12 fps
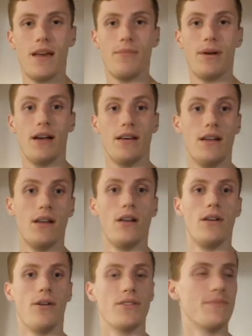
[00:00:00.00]
But
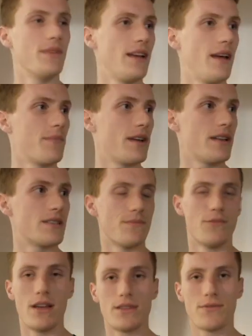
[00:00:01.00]
ultimately, I'm going to get some
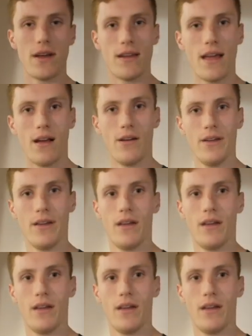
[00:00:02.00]
rest right now.